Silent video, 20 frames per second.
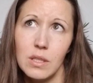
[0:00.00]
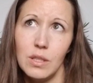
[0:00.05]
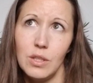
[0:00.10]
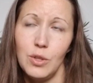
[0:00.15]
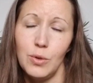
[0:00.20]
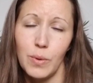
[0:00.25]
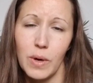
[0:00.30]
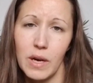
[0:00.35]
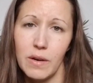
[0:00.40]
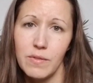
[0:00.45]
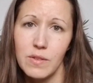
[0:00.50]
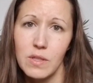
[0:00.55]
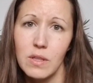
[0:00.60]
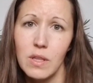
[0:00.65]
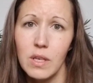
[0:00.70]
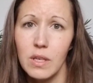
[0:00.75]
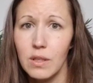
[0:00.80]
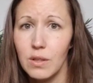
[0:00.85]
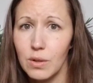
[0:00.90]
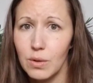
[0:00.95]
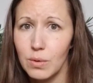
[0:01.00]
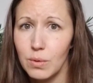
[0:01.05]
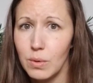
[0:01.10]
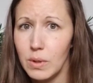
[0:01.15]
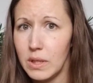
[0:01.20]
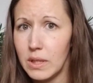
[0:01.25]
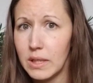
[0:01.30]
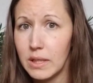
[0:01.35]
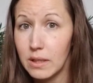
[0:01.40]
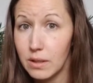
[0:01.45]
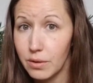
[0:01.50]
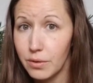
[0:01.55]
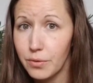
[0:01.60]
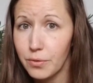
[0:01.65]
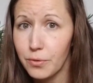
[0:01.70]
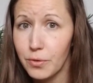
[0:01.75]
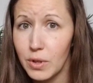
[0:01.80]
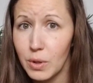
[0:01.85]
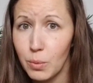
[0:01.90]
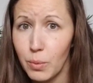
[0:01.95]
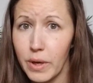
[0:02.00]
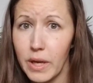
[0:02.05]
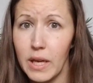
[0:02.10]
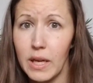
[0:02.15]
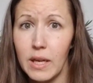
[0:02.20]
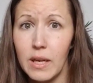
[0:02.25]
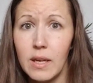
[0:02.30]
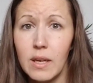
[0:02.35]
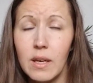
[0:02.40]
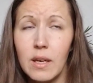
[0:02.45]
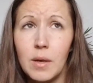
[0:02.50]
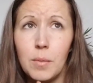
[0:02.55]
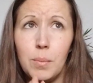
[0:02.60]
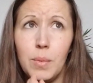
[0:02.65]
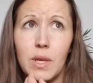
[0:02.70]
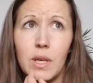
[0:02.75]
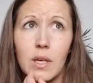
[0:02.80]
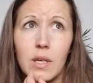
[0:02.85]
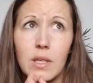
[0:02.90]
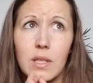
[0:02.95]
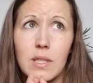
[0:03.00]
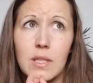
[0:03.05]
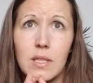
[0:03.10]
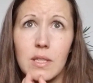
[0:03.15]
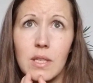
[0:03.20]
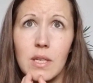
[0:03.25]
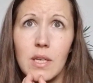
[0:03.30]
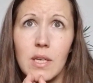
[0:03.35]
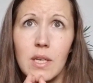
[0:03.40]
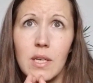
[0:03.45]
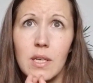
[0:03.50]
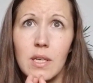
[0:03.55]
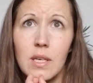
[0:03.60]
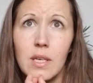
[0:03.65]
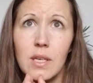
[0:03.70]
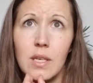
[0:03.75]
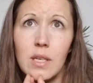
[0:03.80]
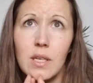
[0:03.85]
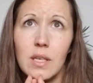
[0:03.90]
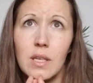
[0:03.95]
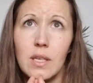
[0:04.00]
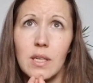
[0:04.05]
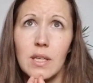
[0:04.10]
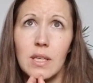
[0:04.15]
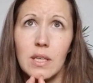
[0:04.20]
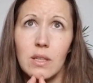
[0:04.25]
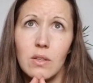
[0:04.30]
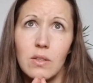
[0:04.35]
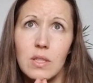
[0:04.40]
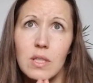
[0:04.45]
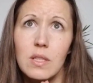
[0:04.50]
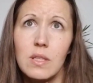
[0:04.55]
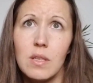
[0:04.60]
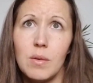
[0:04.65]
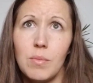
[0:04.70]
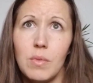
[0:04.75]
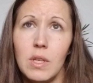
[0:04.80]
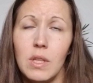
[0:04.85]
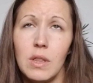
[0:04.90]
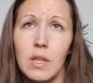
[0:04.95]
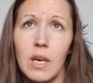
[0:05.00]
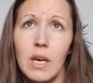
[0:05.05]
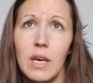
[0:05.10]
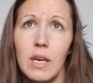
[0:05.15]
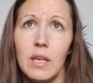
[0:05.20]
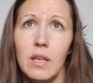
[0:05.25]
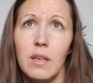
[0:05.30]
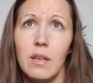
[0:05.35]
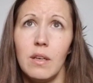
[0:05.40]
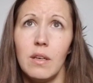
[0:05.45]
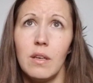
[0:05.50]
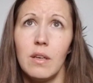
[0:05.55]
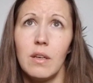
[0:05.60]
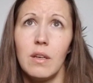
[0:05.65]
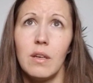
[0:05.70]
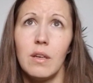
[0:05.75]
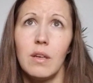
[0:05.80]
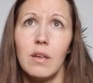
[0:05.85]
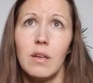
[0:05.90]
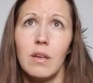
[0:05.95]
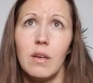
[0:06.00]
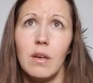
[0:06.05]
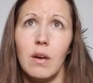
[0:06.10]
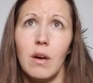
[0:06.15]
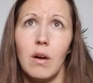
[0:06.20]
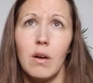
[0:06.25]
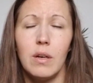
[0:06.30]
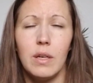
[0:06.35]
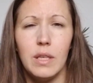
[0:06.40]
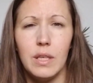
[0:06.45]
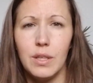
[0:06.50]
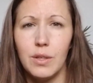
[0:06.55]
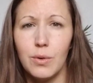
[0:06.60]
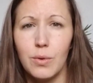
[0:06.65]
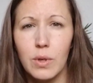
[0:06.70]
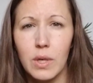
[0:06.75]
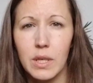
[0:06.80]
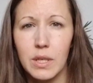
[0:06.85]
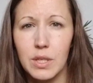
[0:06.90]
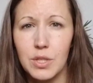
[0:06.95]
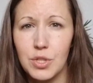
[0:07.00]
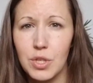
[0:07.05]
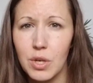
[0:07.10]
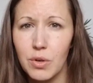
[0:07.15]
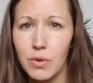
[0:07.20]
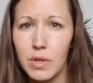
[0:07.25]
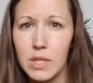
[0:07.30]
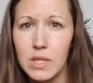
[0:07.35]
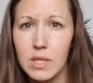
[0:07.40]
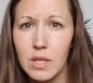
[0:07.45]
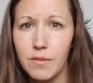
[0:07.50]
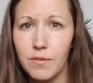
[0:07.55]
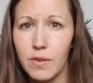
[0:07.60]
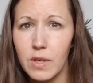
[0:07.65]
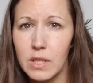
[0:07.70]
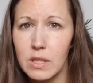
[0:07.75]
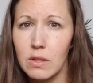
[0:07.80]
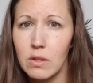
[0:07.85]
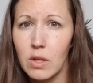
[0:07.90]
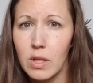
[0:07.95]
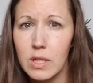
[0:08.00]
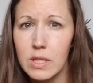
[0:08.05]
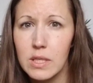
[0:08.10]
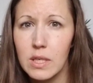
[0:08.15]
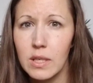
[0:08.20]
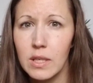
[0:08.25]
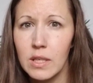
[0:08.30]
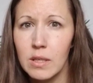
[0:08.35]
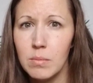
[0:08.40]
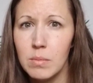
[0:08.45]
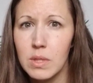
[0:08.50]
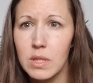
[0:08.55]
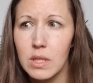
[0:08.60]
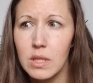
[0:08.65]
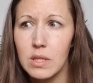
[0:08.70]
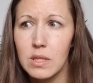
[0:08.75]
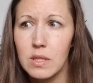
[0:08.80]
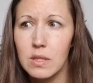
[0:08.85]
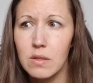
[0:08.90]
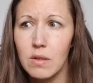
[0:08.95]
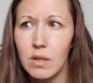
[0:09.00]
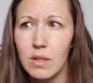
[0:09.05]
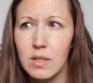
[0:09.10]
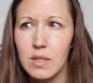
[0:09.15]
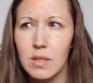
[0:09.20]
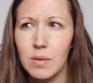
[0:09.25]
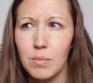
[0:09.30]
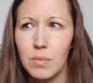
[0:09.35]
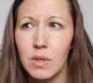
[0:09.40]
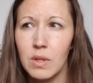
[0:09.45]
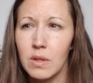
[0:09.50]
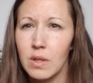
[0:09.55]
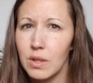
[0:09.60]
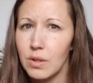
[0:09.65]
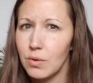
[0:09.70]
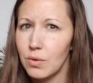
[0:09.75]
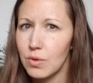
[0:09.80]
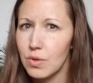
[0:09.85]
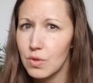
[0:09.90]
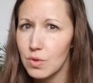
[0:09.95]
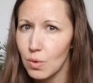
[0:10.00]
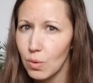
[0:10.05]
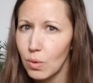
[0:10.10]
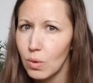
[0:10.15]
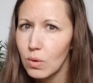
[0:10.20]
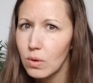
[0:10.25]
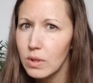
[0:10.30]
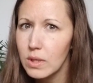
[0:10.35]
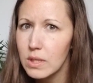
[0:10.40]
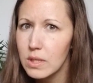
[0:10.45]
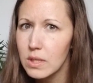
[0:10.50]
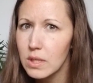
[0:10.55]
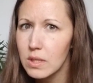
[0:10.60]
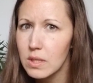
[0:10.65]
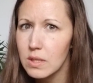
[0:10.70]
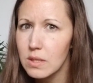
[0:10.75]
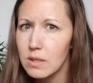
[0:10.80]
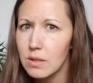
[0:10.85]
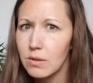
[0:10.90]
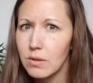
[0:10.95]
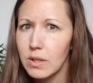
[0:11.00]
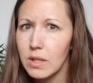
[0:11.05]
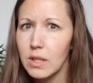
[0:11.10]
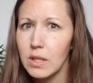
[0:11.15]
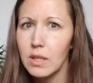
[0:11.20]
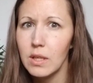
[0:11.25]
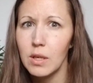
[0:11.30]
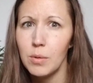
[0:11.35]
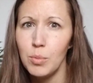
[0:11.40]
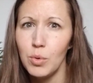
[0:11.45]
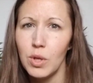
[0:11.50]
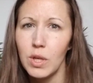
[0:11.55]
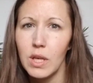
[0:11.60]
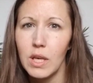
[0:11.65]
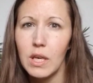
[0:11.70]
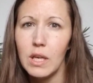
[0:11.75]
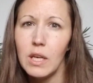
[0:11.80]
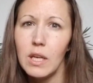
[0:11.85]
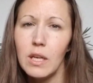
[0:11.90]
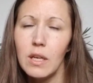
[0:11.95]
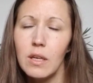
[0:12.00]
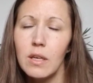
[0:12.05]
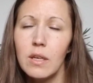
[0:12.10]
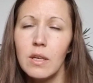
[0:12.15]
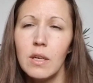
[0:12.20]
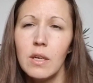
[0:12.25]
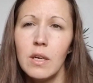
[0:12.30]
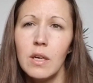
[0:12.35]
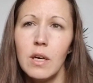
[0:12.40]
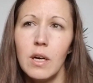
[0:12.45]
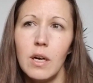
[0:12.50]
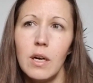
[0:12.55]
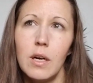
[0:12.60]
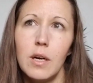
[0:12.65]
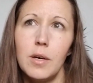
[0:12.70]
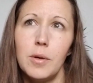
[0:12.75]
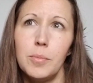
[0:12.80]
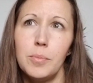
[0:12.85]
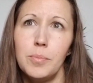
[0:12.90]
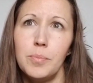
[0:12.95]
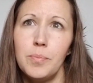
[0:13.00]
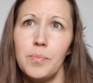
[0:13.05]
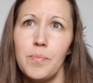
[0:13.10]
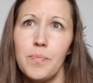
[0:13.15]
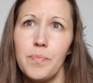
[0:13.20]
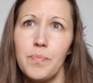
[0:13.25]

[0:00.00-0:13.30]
you have to let it go in a guilt-free way because guilt is something that our ego kind of generates, I find a lot of times. It's not something that your soul is necessarily communicating. Um,